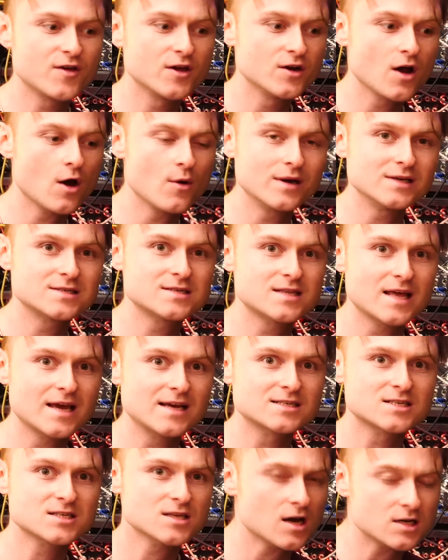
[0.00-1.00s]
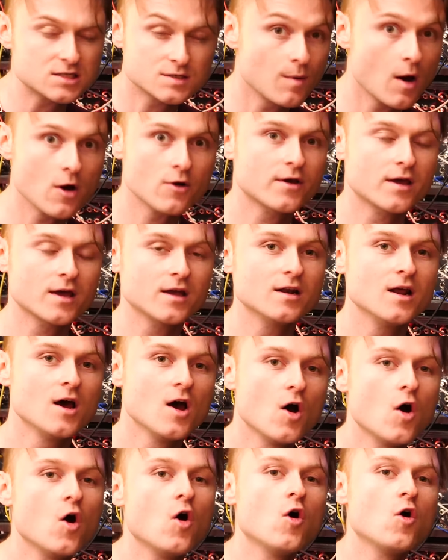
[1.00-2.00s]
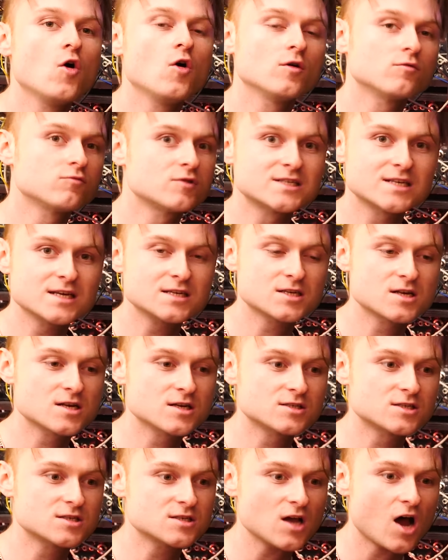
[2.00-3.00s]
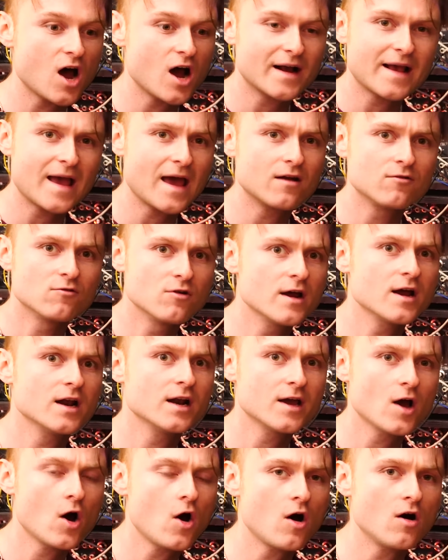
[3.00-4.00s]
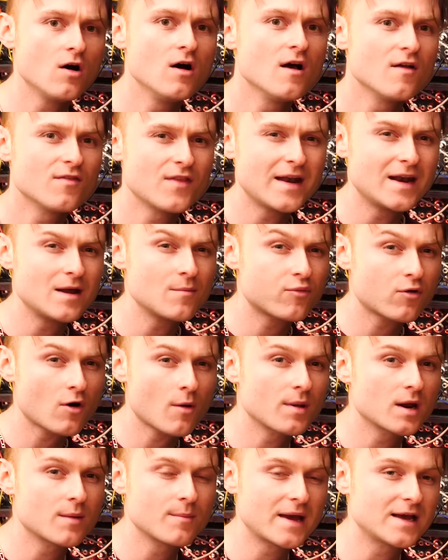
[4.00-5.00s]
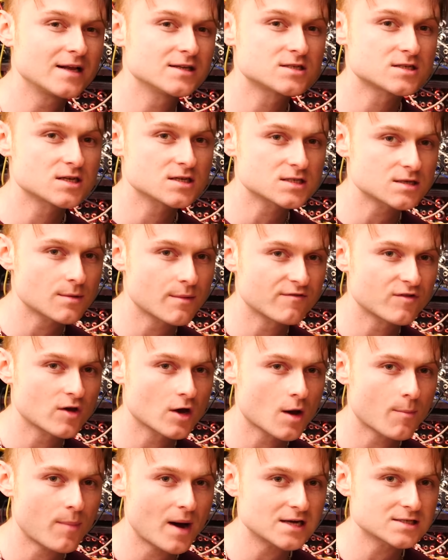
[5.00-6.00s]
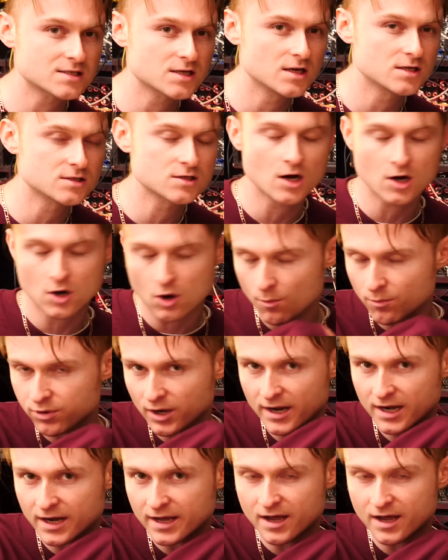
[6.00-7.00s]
you notice things start smoking or resistors start getting really hot, then it probably means that some of your capacitors are completely